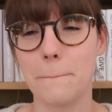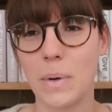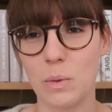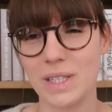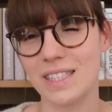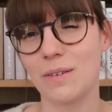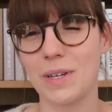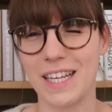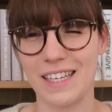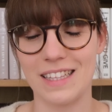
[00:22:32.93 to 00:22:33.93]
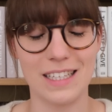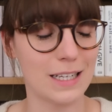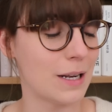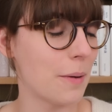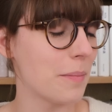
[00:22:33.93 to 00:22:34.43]
but we'll see when I
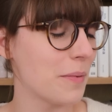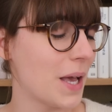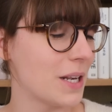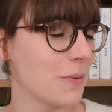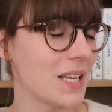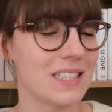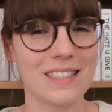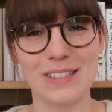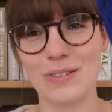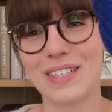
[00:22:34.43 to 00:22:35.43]
knit it up. Anyways, so